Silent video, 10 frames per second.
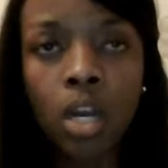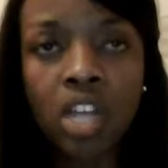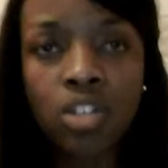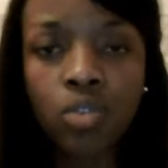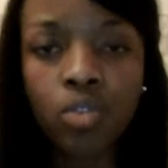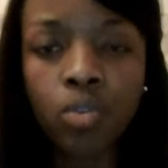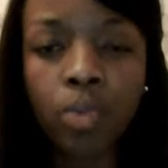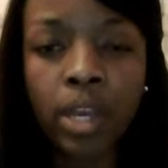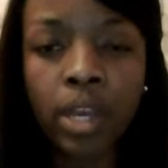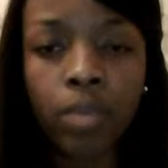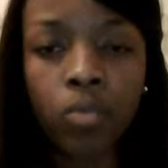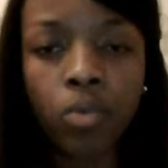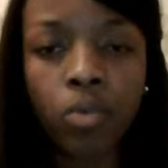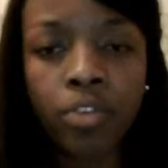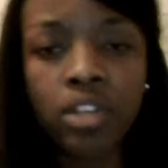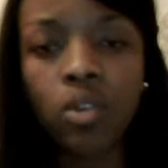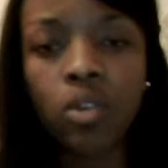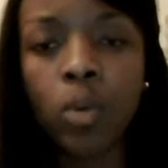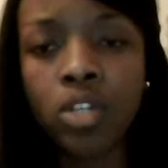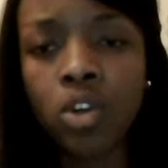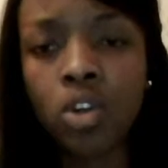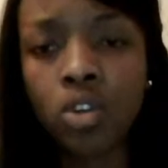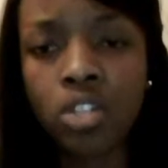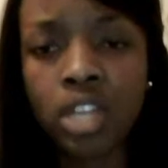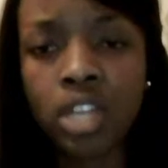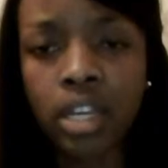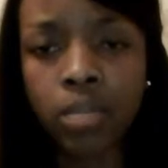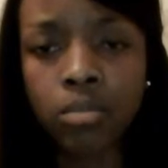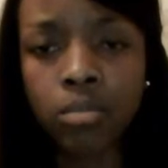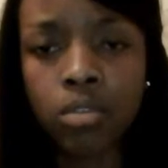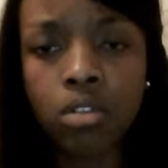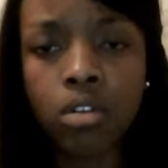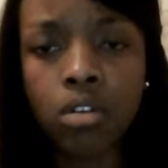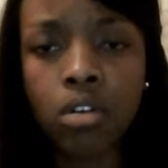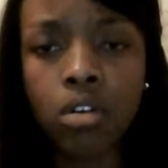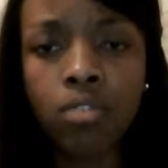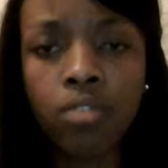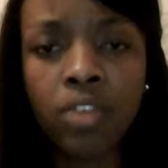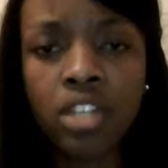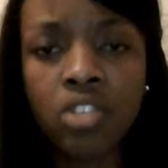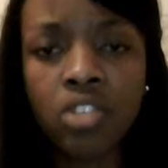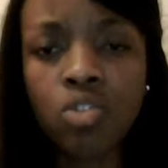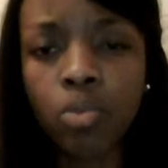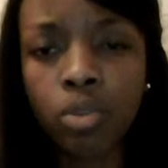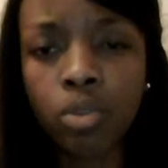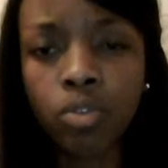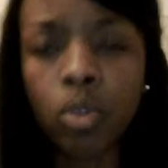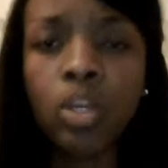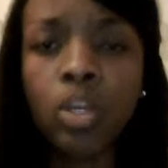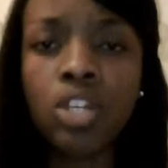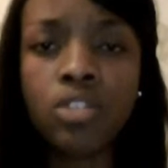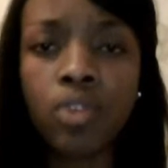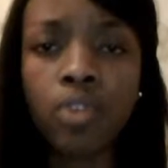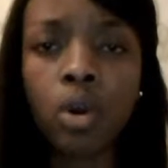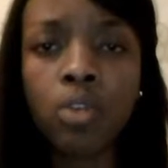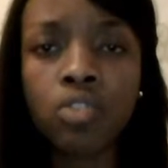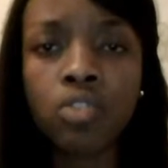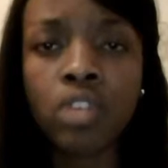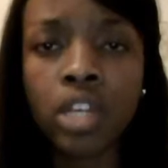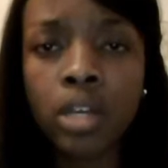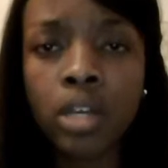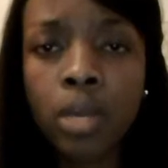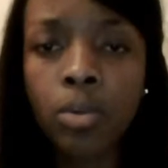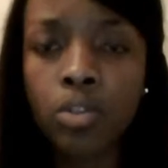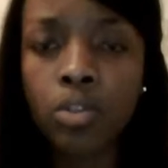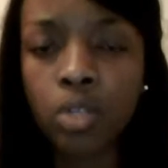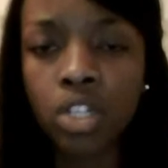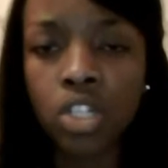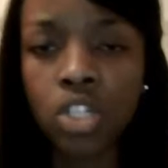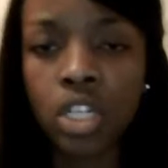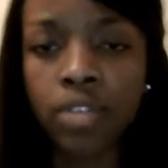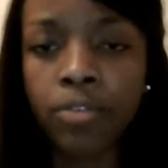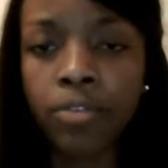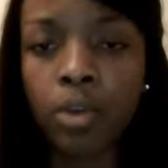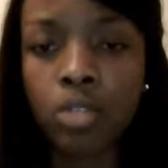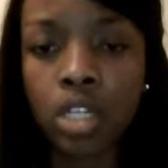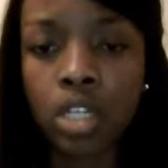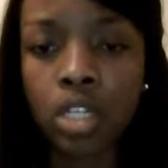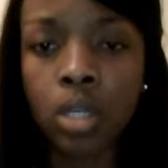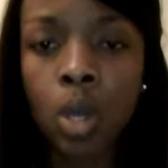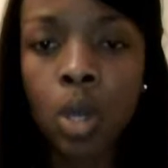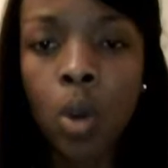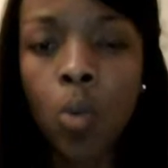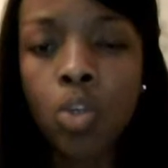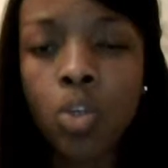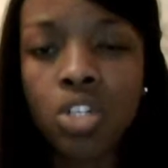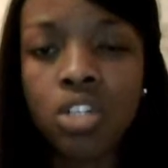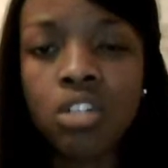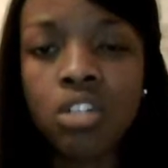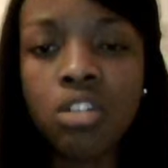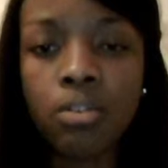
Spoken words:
As a group, we find it quite hard finding suitable locations for our horror trailer because we initially found a wooded